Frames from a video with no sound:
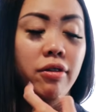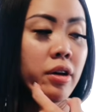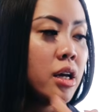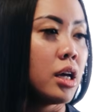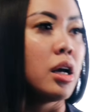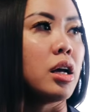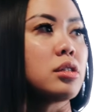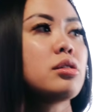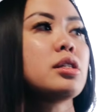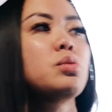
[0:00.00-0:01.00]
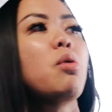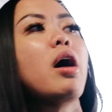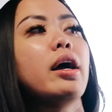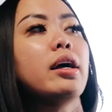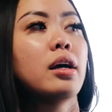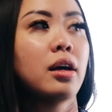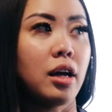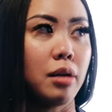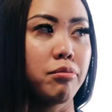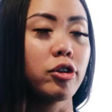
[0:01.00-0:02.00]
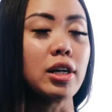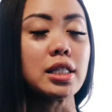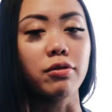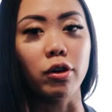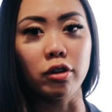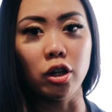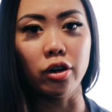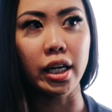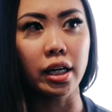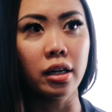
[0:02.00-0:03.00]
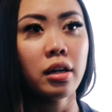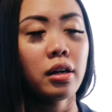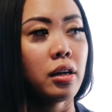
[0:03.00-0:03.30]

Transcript: And so this is why I am progressive overloading